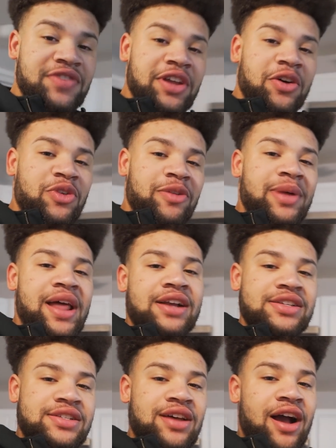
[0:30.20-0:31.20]
video, we've been
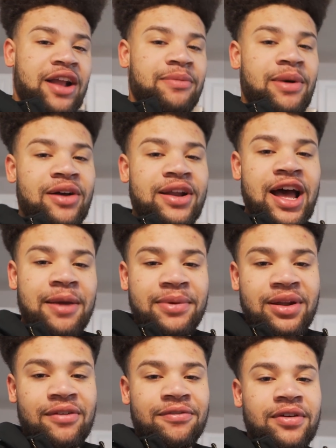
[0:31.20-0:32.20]
actually talking about and
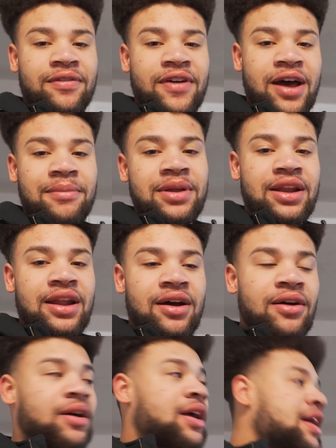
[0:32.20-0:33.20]
hyping up for a fat minute
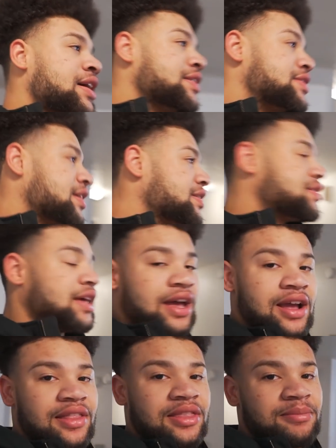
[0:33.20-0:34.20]
now, since
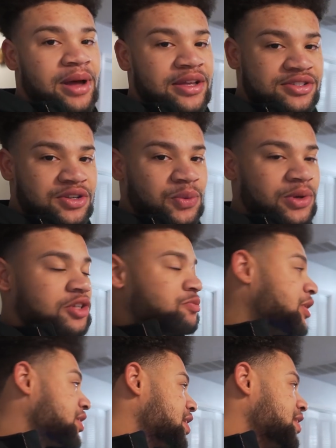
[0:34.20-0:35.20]
I got the Meister wheels,
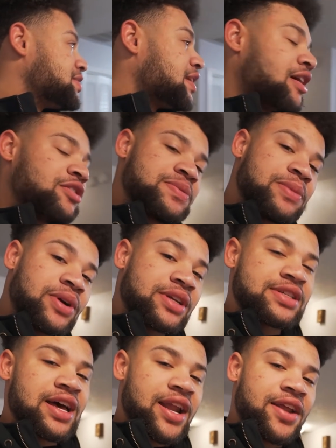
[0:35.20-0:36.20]
because I said I was more
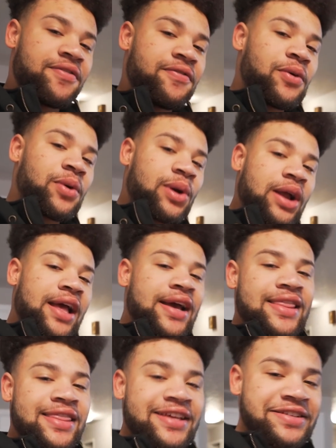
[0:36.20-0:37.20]
excited for
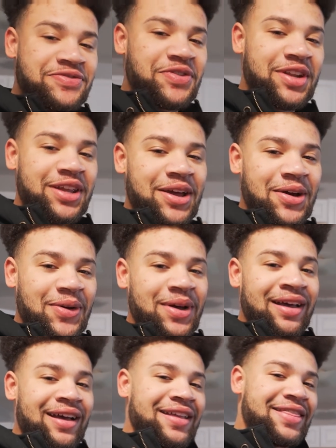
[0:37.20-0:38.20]
this video
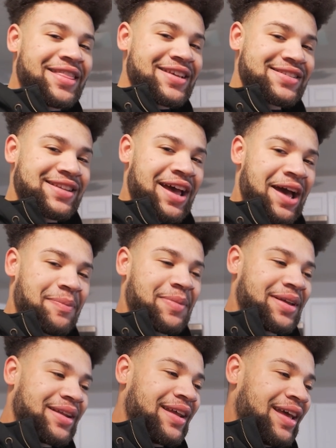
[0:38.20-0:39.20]
and this to
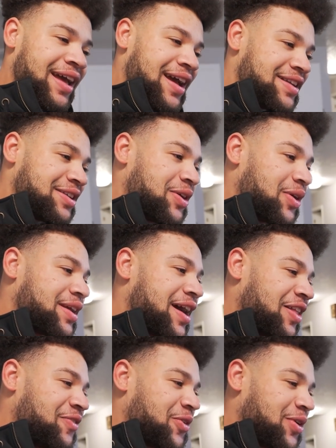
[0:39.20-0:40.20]
happen and to go to
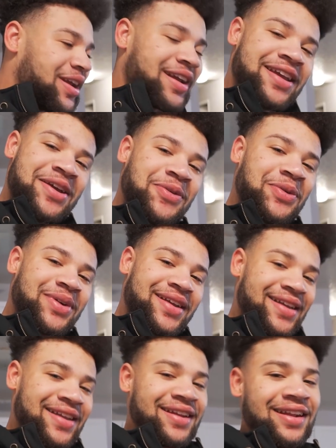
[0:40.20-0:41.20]
California and get what we're
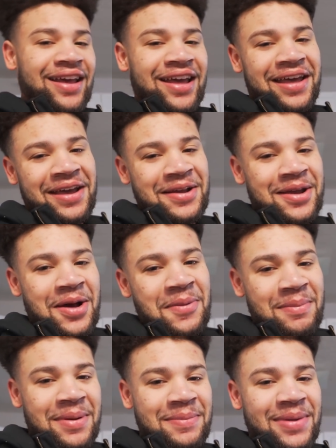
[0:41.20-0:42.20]
getting and
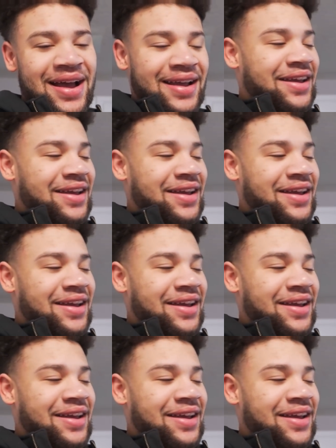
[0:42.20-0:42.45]
come back